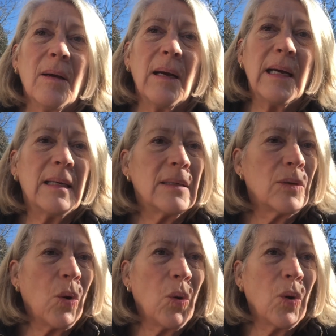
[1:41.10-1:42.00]
uh,
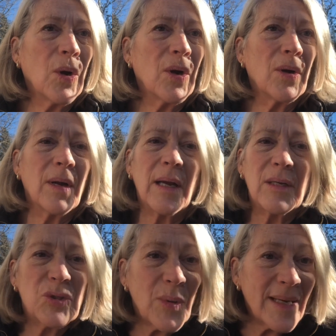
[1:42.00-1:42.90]
or uh,
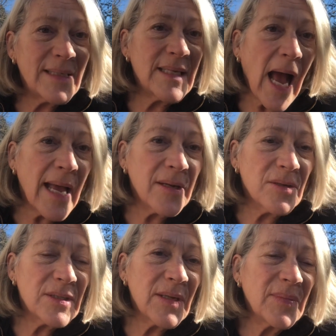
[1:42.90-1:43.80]
shredded
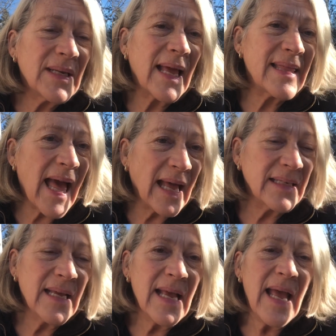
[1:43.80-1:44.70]
tires, something like that.
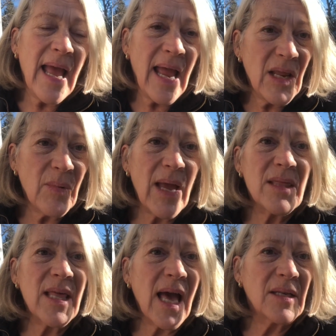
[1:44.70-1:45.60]
Anyway,
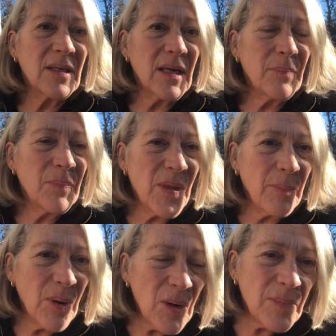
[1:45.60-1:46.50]
that the
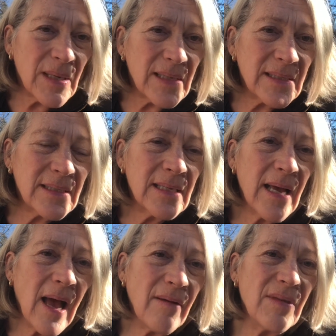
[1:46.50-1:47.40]
purpose
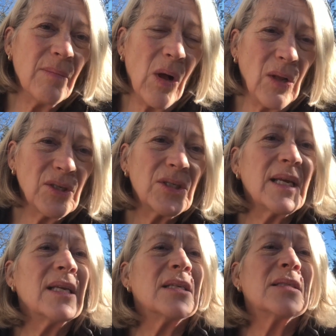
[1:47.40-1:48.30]
of the mulch
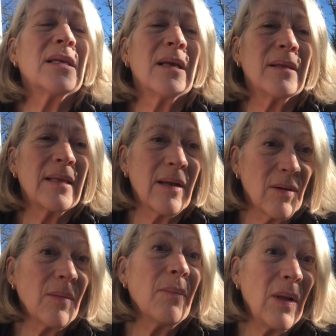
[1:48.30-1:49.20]
is there
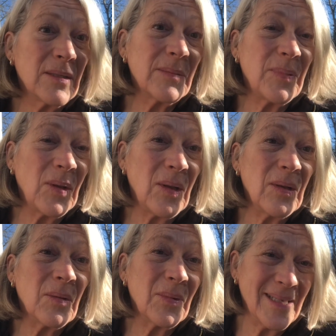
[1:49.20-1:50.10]
are
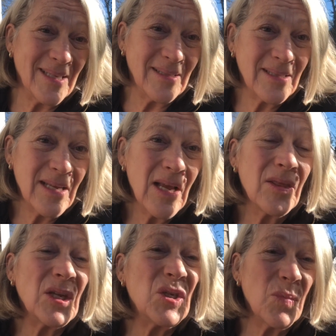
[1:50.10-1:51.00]
multiple reasons
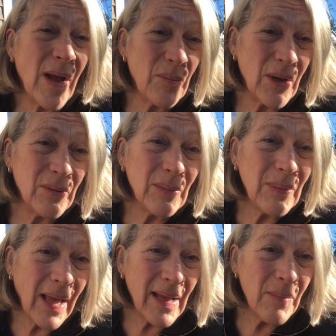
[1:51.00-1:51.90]
that you might want to
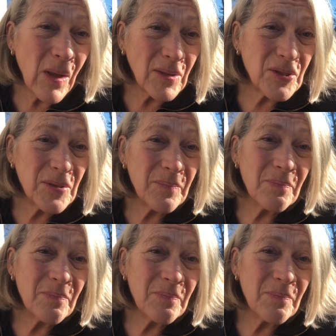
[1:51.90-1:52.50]
apply a mulch.